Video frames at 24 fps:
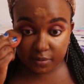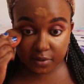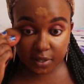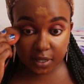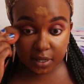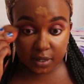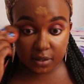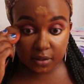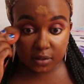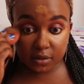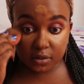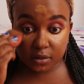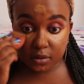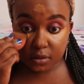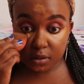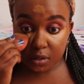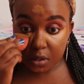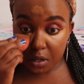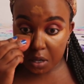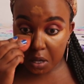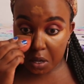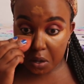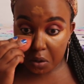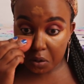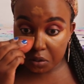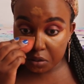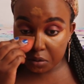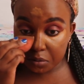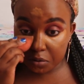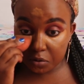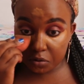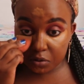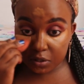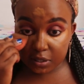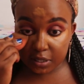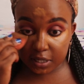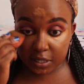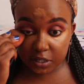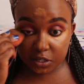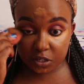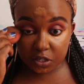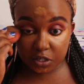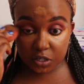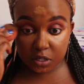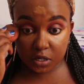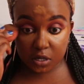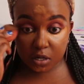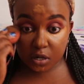things. I was about to say
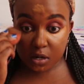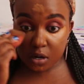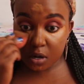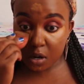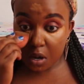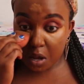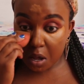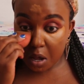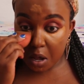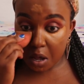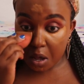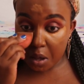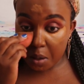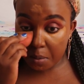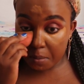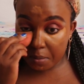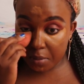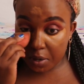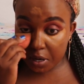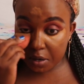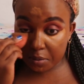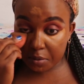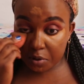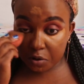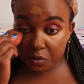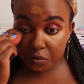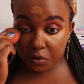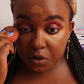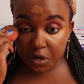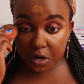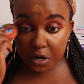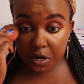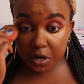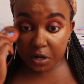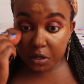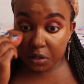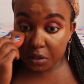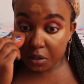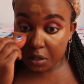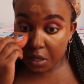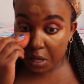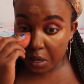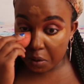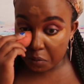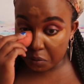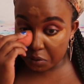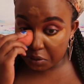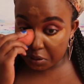shit, but I'm a good girl.
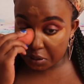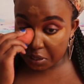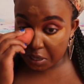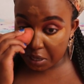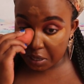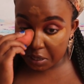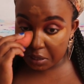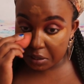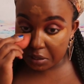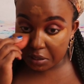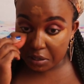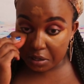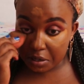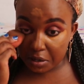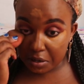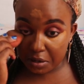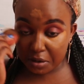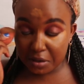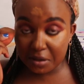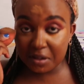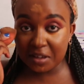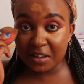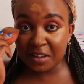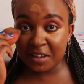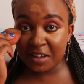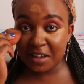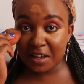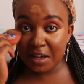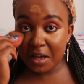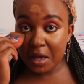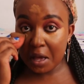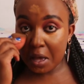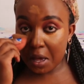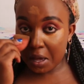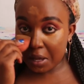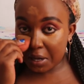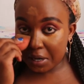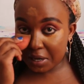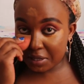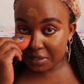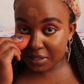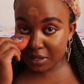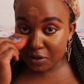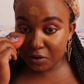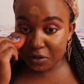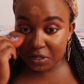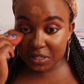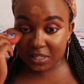I won't say it.
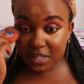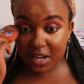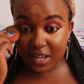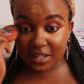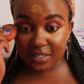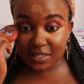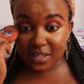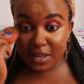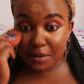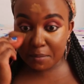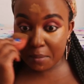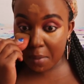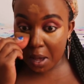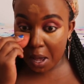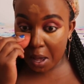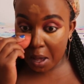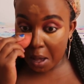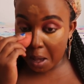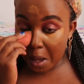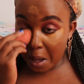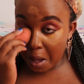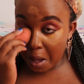So you nisha sema.